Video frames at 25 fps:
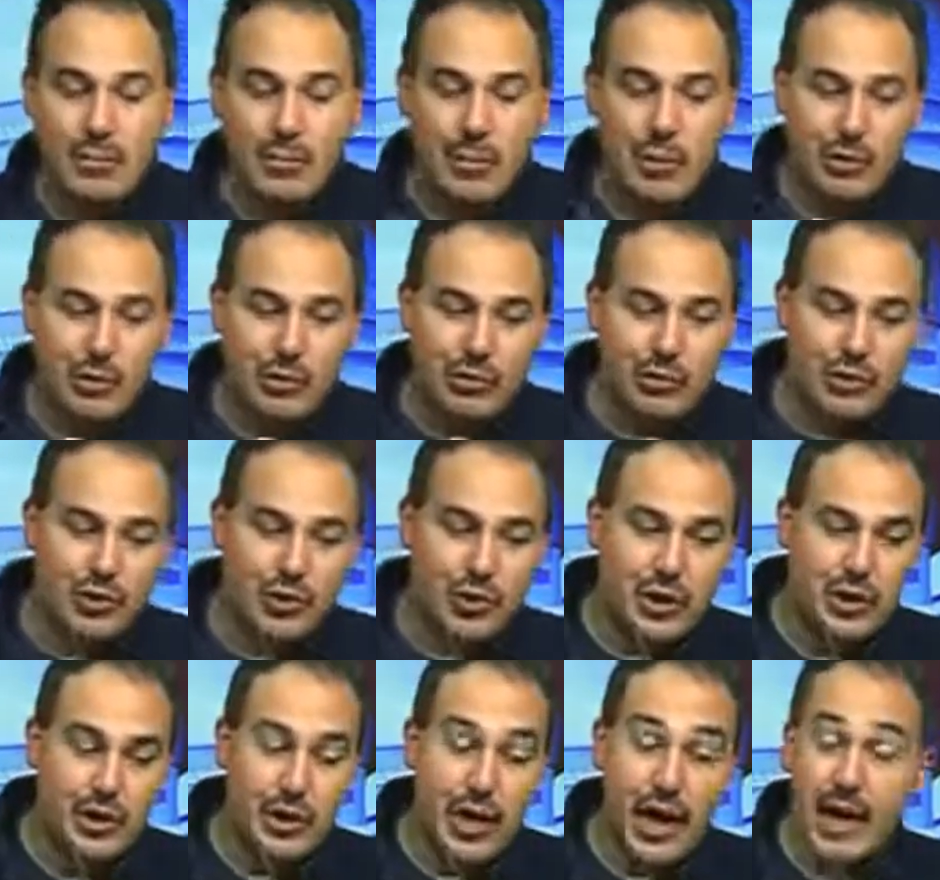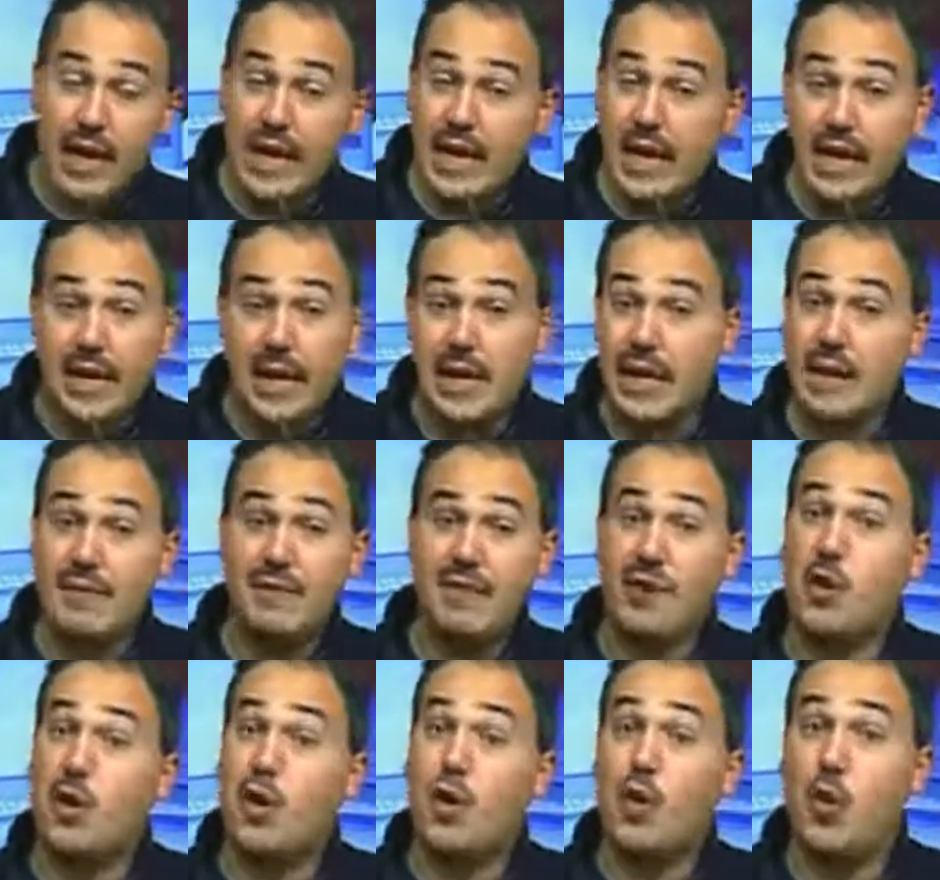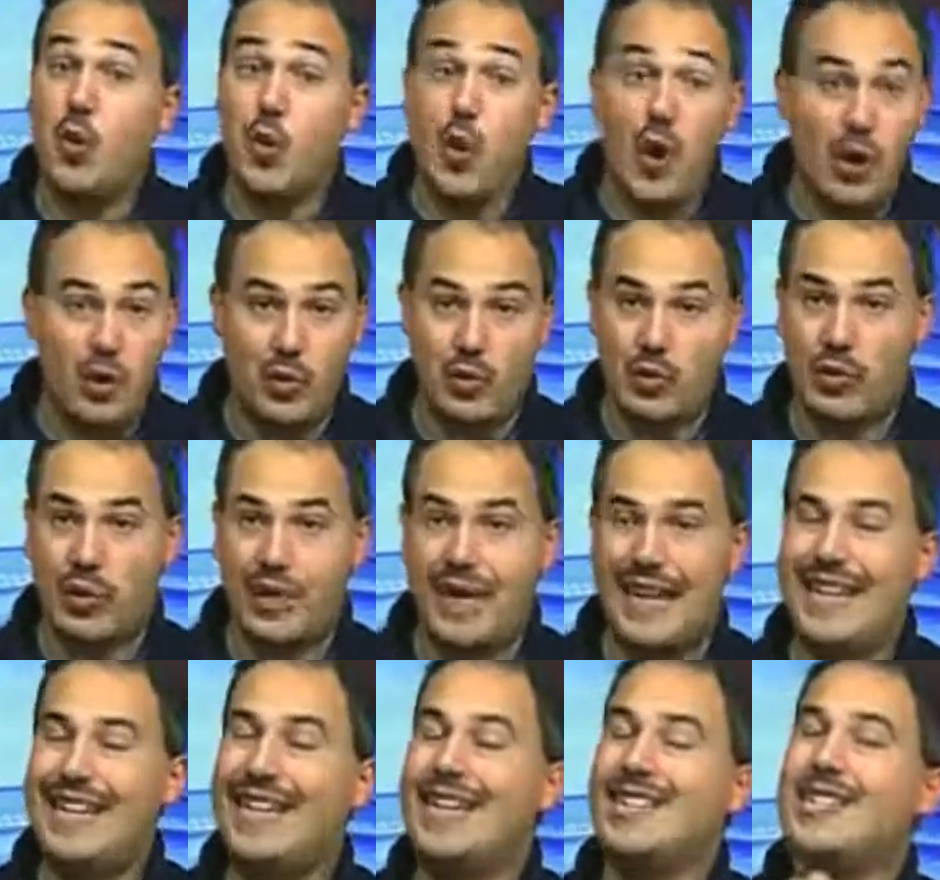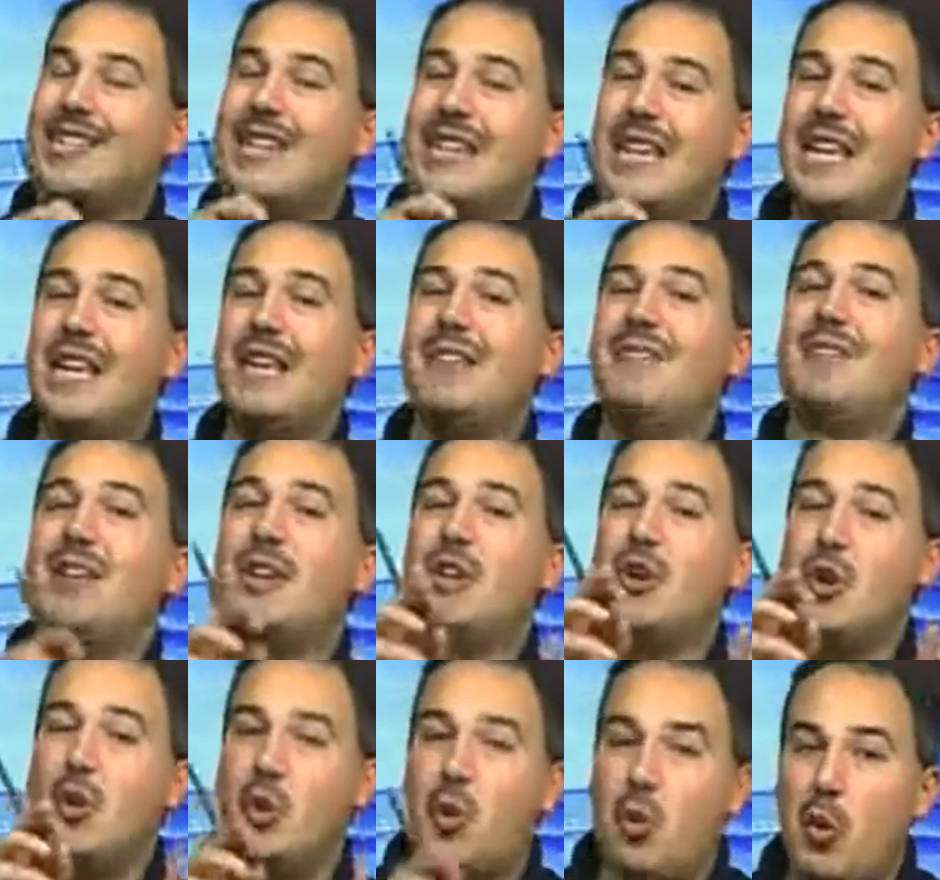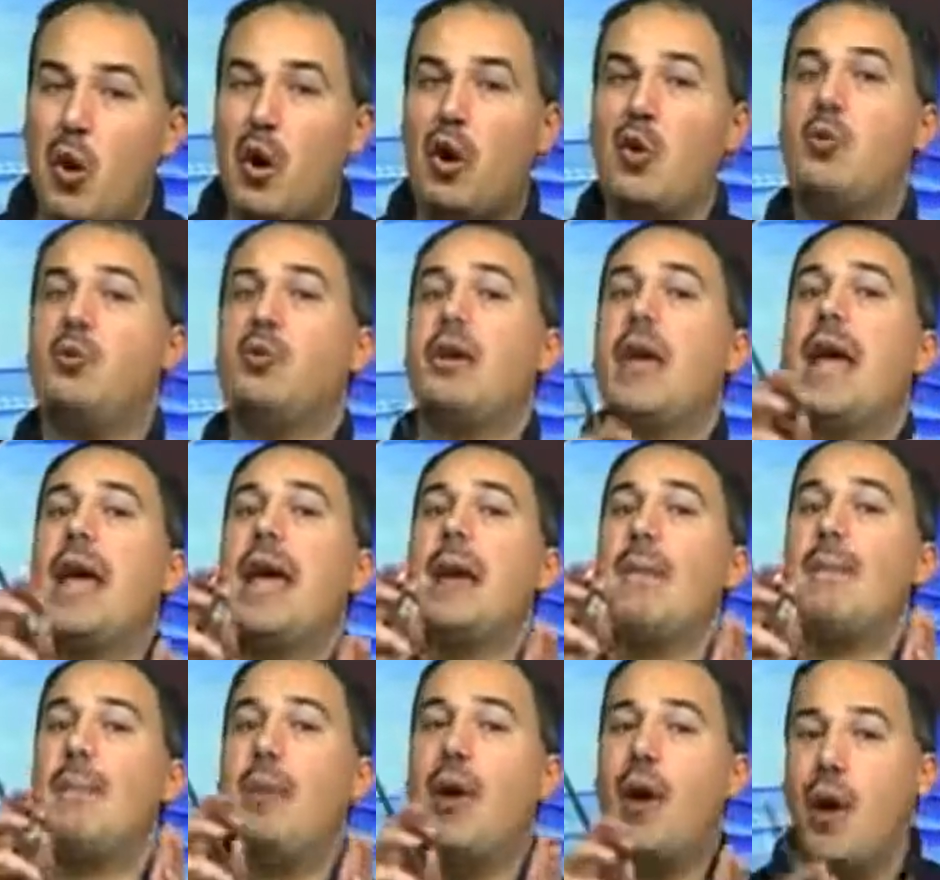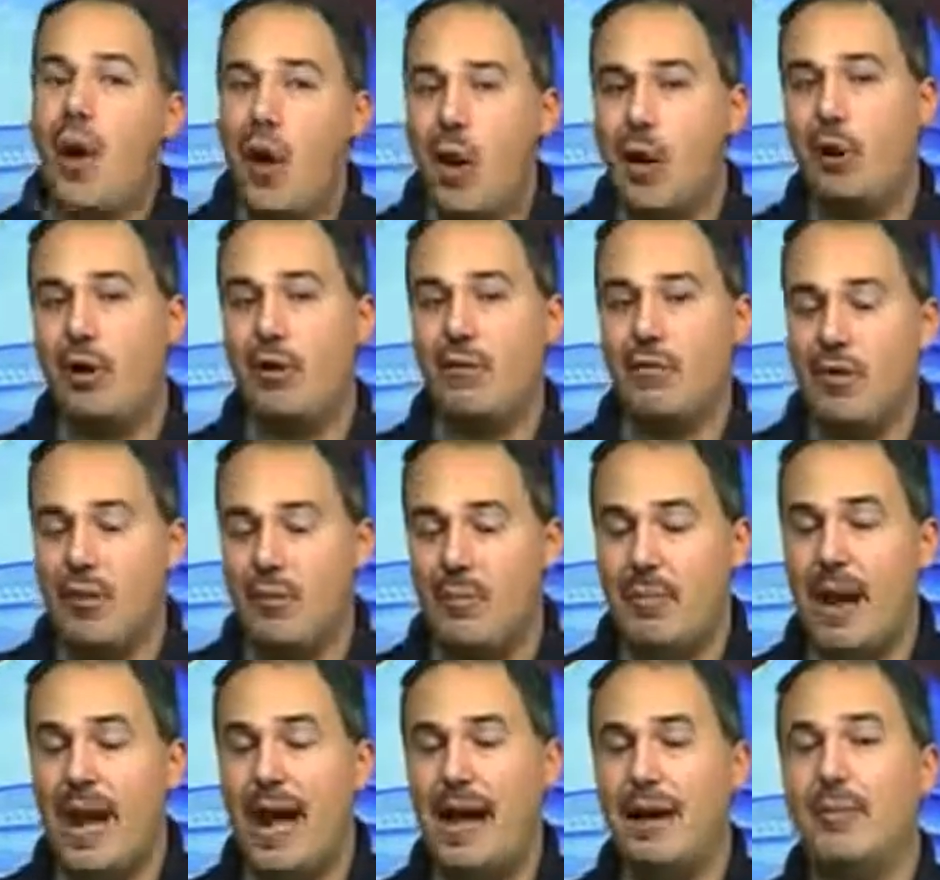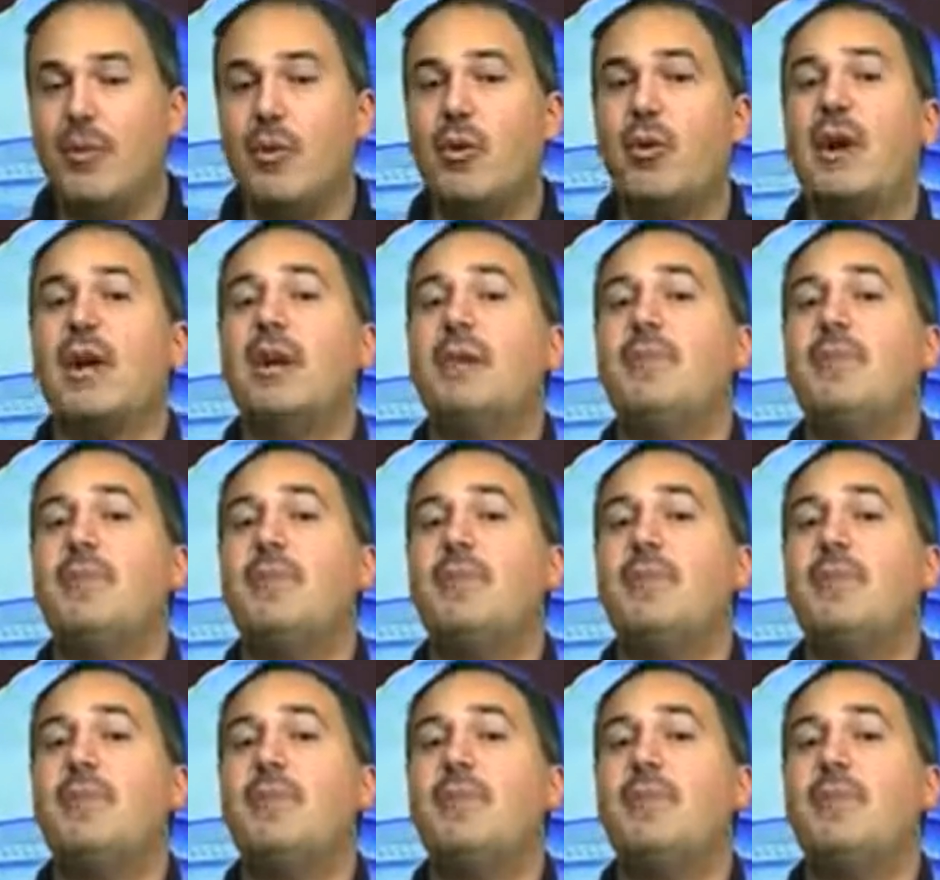pulls, not, he doesn't even quote, he doesn't even quote a part of the Bible.